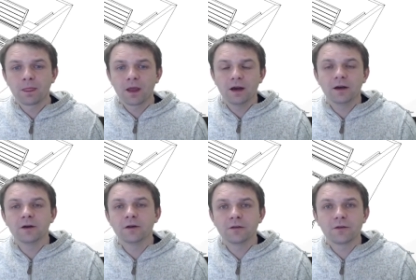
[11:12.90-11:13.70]

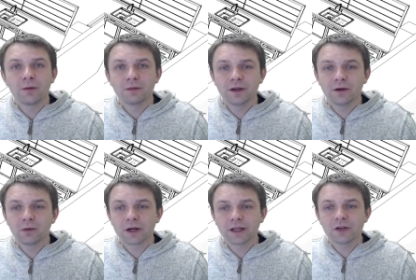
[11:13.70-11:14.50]
the
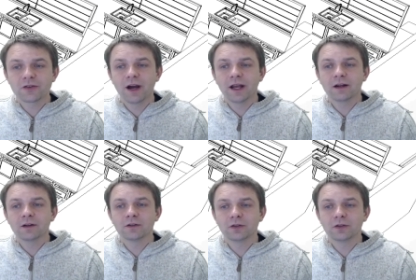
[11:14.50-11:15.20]
working triangle.